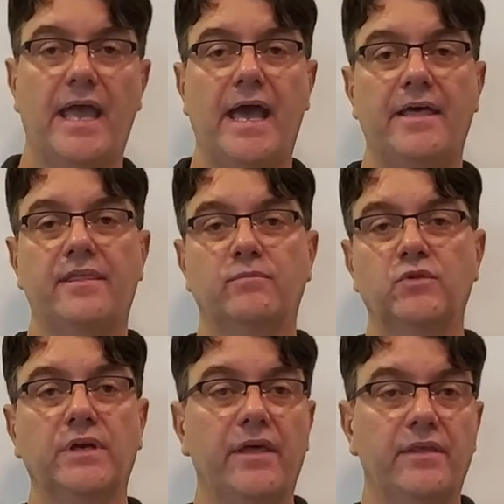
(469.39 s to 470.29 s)
add them
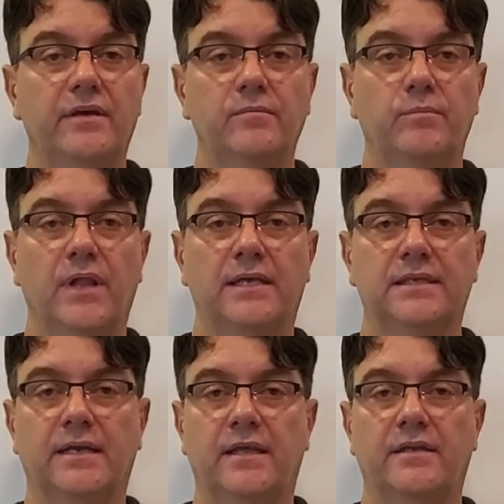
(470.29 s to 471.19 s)
together plus
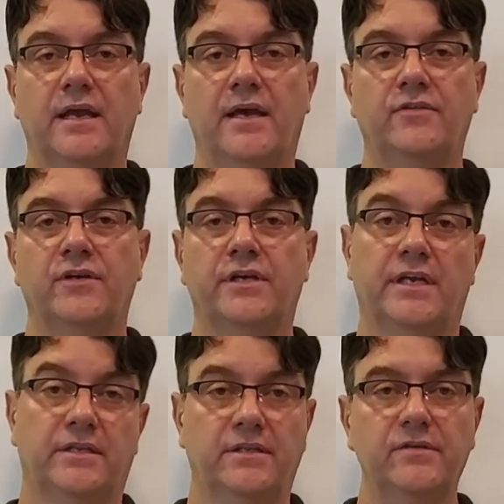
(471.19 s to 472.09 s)
another
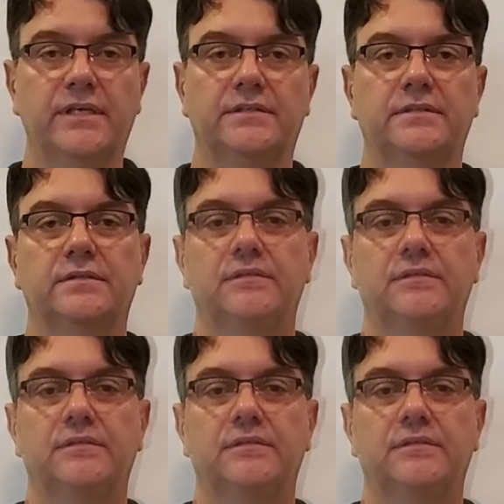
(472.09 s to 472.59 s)
180 degrees.